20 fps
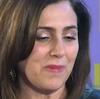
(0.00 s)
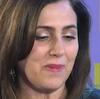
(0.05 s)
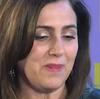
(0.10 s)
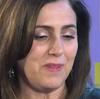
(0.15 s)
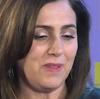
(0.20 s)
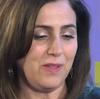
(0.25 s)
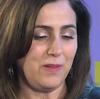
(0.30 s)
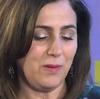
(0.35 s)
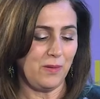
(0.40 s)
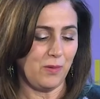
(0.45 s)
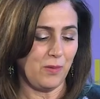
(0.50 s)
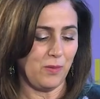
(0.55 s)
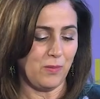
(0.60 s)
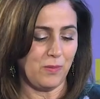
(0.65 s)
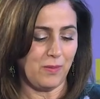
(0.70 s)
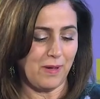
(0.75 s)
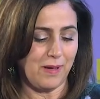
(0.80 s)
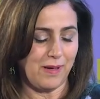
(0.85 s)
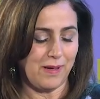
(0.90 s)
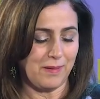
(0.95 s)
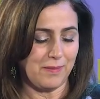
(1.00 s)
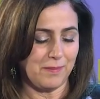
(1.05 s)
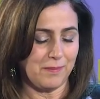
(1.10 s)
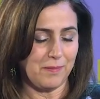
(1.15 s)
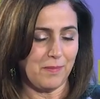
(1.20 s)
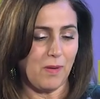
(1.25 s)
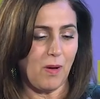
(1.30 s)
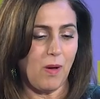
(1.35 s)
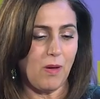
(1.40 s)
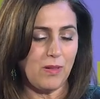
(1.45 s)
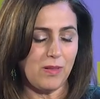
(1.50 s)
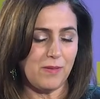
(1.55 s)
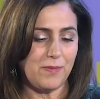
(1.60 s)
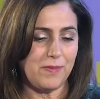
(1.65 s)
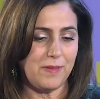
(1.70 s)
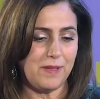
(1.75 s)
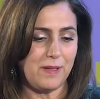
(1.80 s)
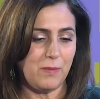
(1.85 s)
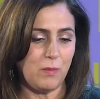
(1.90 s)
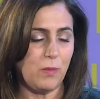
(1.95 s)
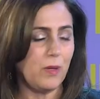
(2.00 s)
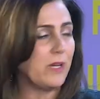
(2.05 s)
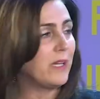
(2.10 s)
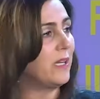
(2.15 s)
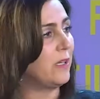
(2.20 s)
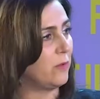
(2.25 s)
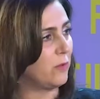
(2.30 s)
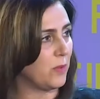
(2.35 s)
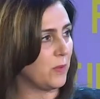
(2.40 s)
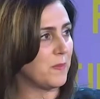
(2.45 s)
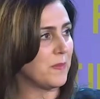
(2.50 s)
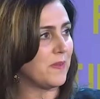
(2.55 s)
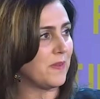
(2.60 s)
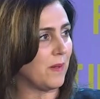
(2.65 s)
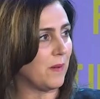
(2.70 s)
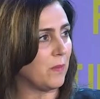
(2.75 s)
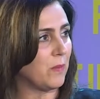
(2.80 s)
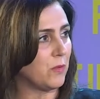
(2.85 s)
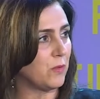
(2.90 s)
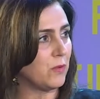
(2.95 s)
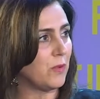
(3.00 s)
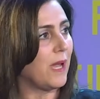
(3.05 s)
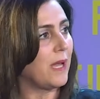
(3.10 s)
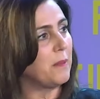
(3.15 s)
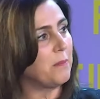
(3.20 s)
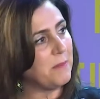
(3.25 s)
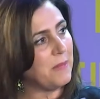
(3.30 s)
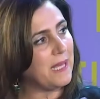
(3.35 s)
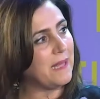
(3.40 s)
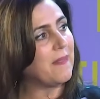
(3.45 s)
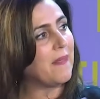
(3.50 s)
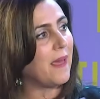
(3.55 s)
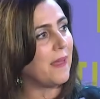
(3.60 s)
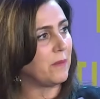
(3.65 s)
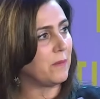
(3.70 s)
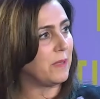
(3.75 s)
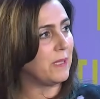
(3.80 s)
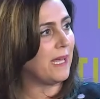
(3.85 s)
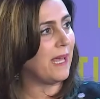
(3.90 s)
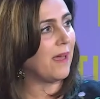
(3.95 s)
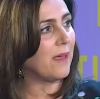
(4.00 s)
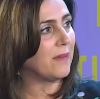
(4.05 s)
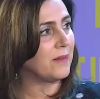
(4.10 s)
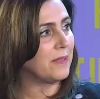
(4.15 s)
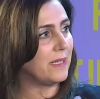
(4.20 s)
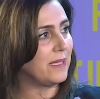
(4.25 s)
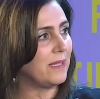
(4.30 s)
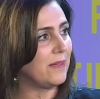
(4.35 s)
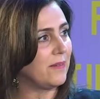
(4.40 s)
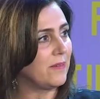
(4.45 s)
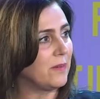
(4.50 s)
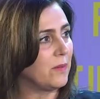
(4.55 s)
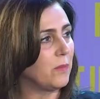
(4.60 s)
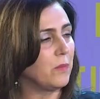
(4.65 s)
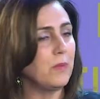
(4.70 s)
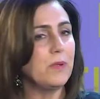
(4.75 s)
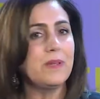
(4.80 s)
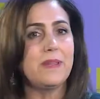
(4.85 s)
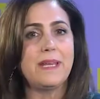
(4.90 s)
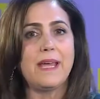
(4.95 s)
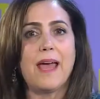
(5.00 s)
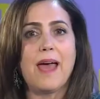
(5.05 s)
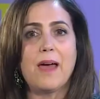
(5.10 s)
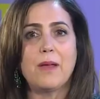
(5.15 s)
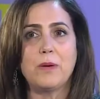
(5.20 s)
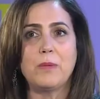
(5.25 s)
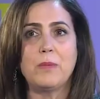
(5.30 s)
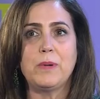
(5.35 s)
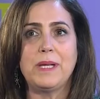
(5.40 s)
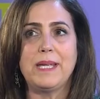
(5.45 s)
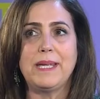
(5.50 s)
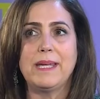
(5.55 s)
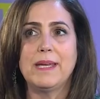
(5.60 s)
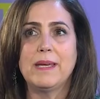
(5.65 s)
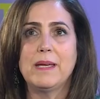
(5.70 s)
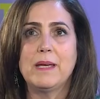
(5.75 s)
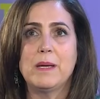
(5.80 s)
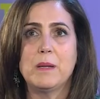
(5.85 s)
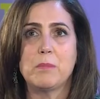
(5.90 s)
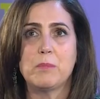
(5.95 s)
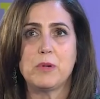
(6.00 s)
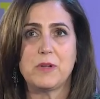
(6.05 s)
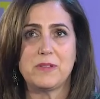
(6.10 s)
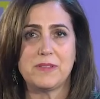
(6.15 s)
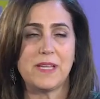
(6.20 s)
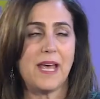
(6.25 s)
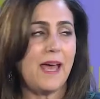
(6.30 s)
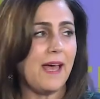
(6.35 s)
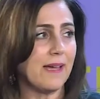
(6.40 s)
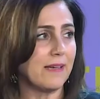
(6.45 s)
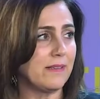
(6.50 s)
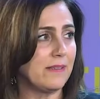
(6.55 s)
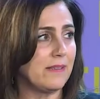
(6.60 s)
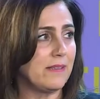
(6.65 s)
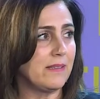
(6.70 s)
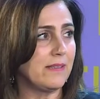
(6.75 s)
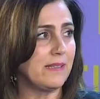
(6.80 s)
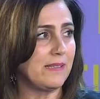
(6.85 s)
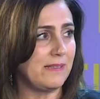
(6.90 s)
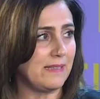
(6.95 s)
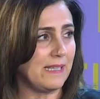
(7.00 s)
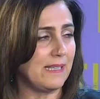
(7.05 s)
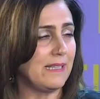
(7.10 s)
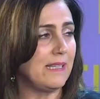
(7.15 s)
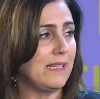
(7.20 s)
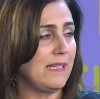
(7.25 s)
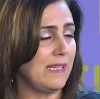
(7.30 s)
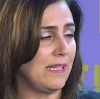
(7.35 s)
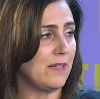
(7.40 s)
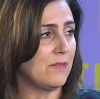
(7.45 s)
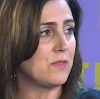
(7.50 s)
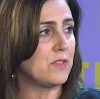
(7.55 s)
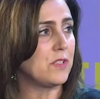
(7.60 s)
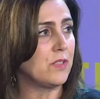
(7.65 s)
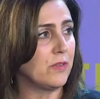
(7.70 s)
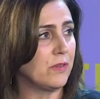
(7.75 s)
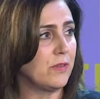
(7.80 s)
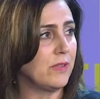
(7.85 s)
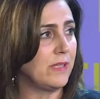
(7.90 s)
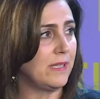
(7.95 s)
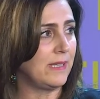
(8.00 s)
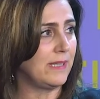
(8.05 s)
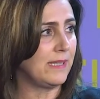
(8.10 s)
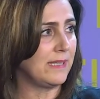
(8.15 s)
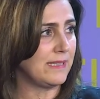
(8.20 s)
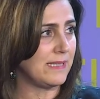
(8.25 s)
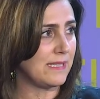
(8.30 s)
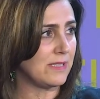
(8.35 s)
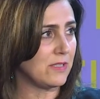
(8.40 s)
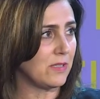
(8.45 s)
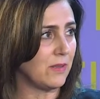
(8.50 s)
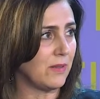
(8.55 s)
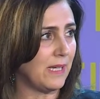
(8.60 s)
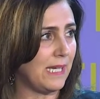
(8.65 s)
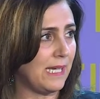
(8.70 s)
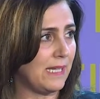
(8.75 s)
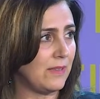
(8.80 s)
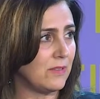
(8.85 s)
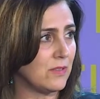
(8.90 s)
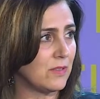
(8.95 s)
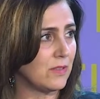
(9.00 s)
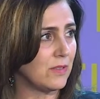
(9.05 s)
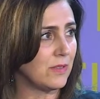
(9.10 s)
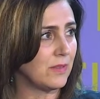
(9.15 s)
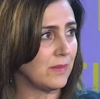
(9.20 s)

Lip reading: you know, all of the working groups that will try to make that a reality. So really, how do we protect the dignity of children in the digital age?